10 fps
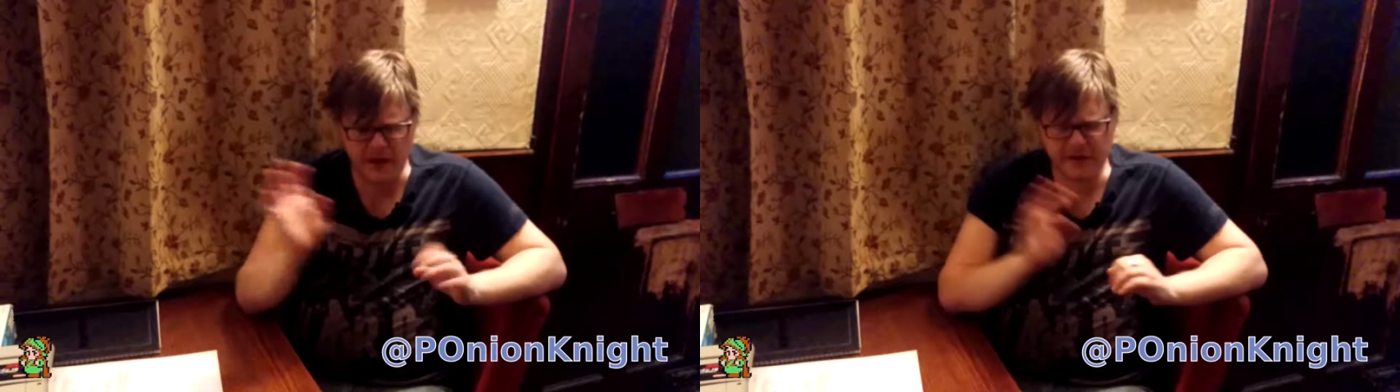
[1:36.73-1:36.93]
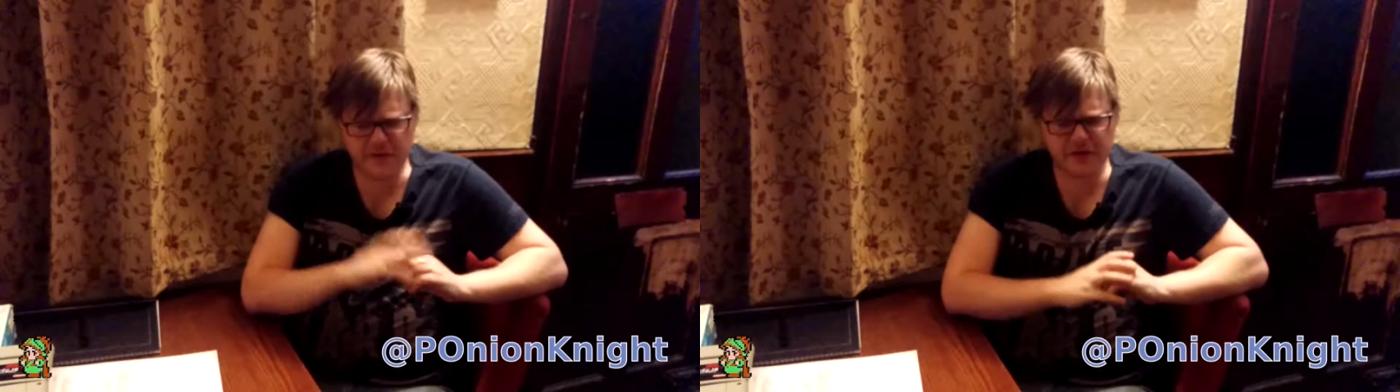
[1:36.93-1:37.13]

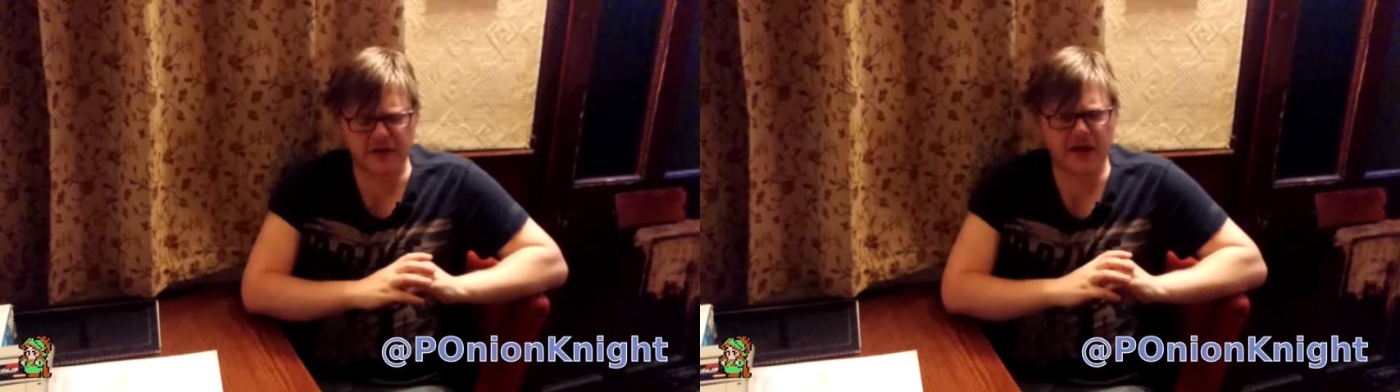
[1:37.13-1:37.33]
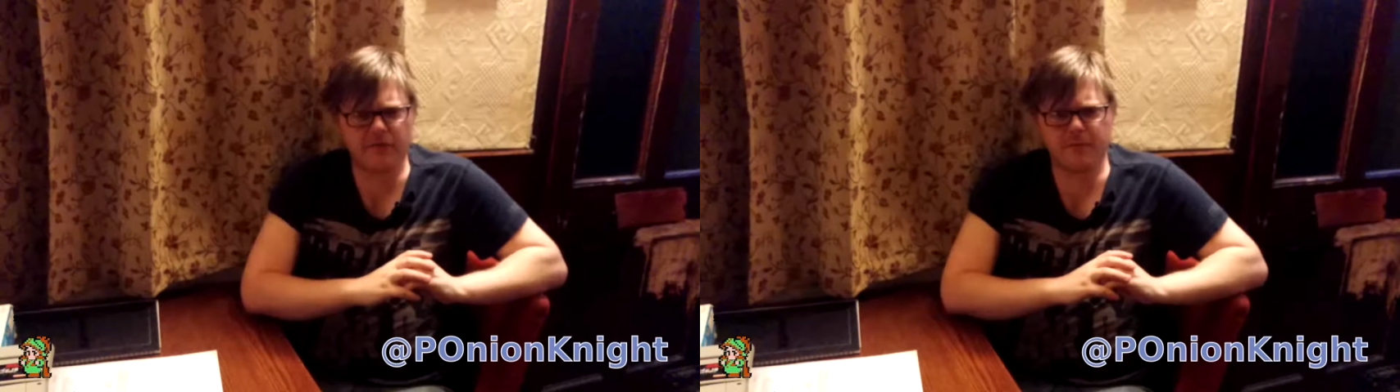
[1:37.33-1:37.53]
didn't think
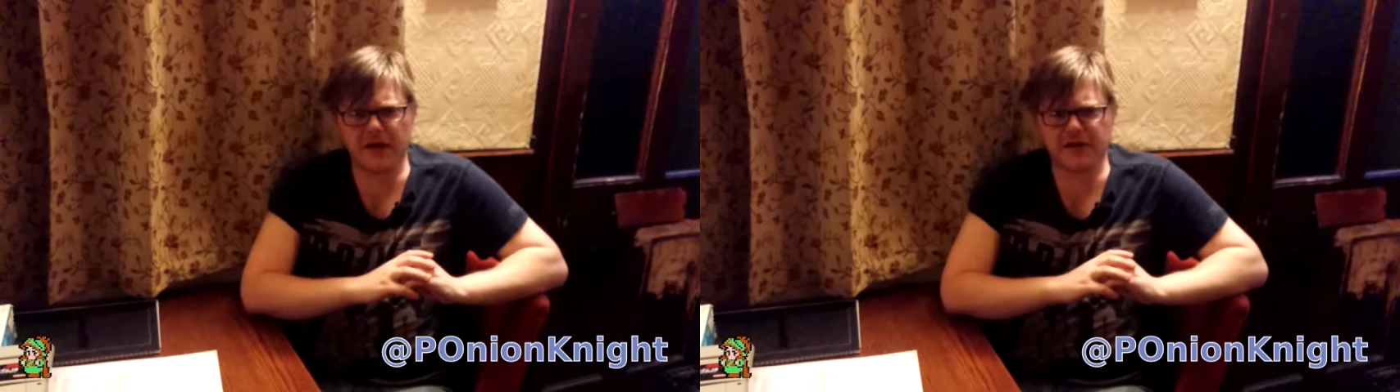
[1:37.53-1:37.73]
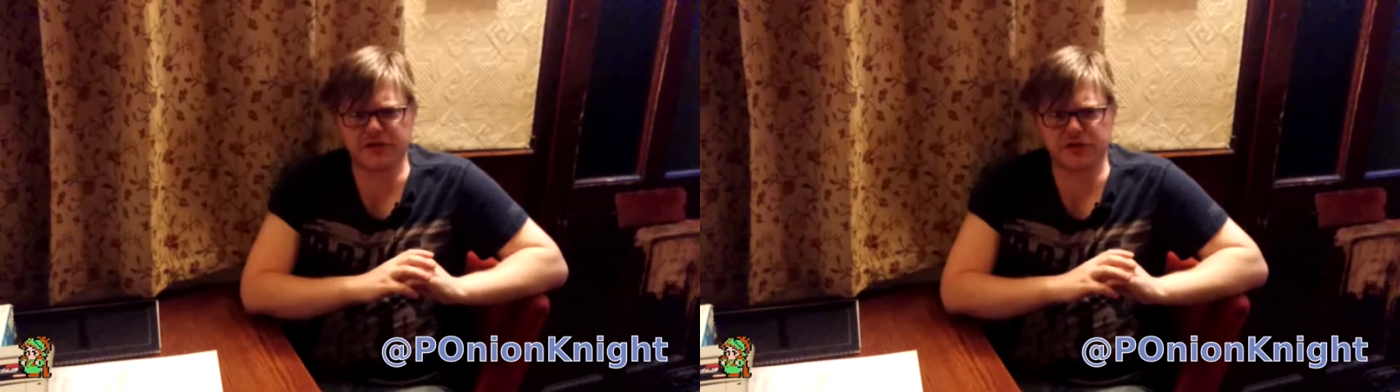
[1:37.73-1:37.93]
that would be
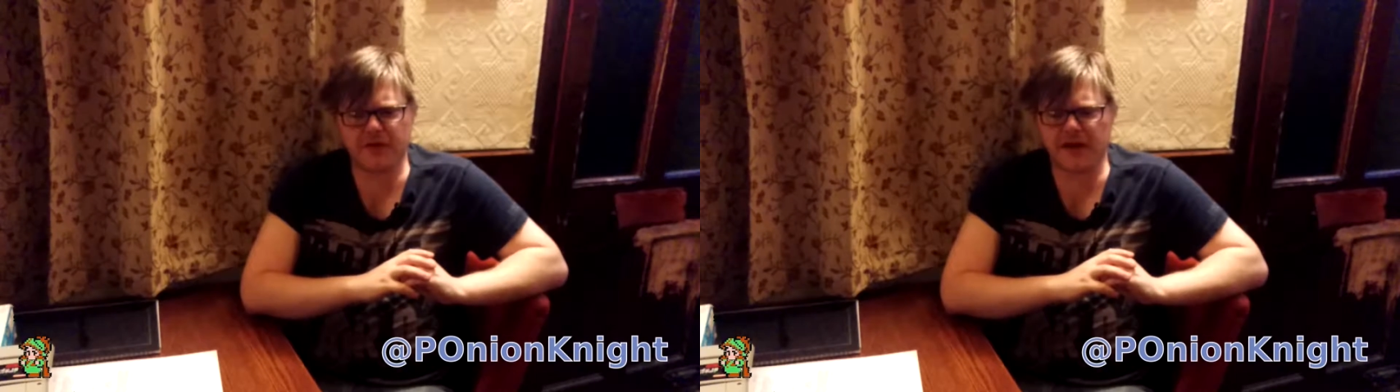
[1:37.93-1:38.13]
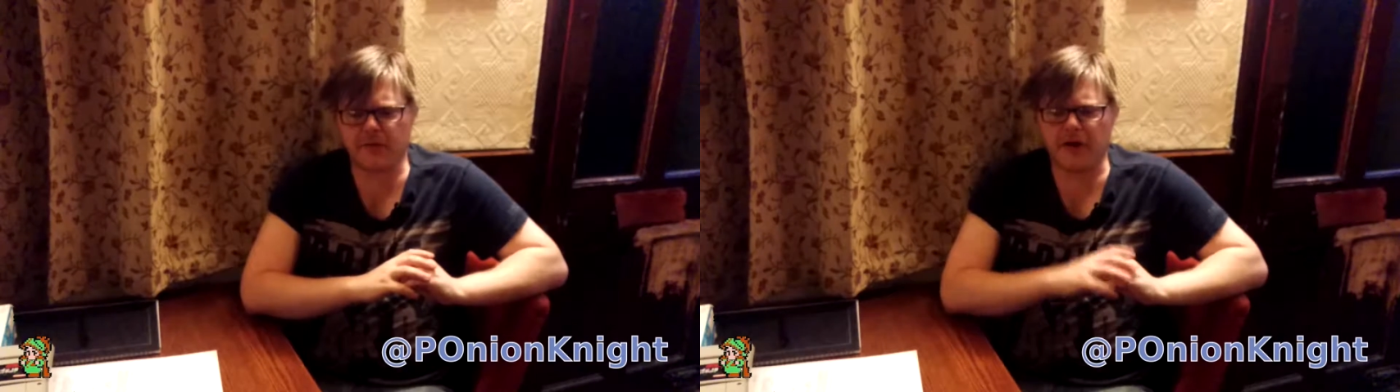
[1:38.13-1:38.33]
an issue
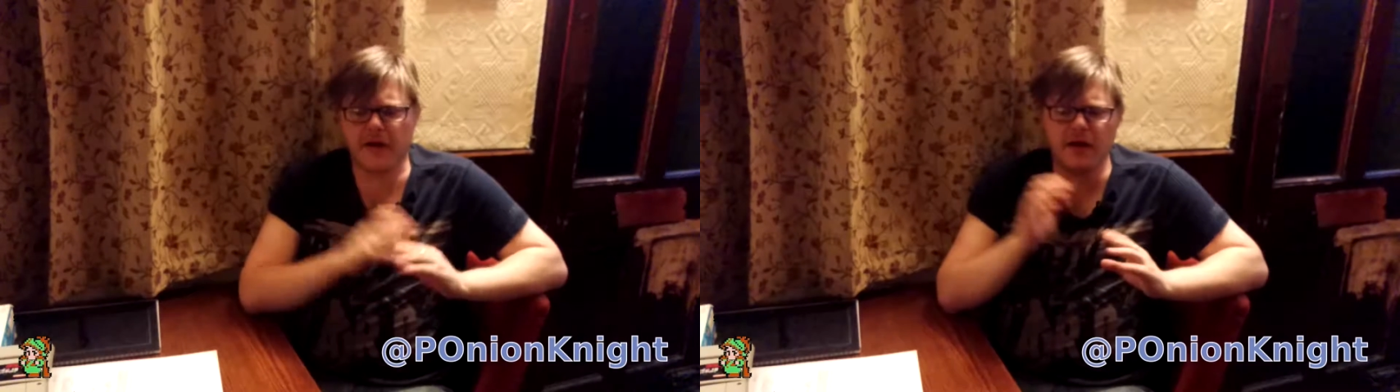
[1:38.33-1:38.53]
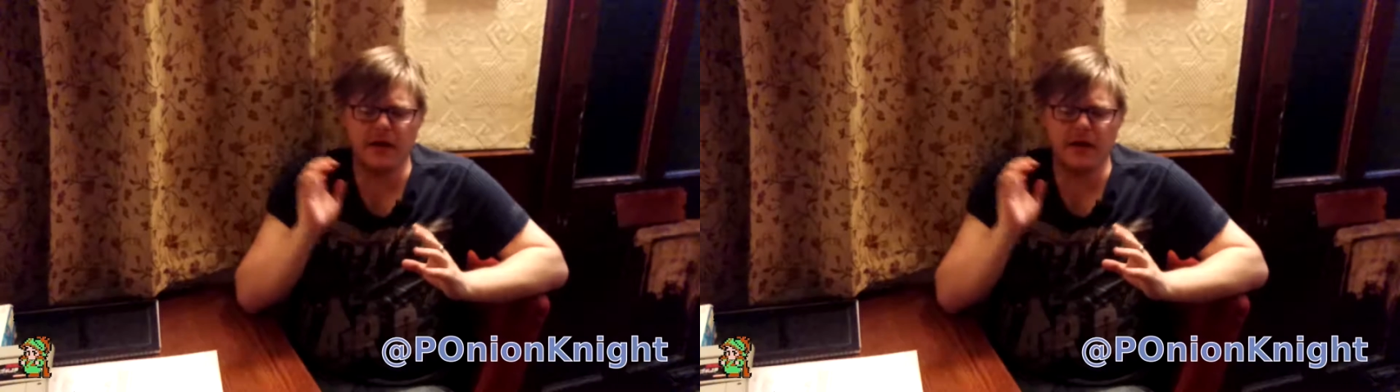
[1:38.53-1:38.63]
anyway.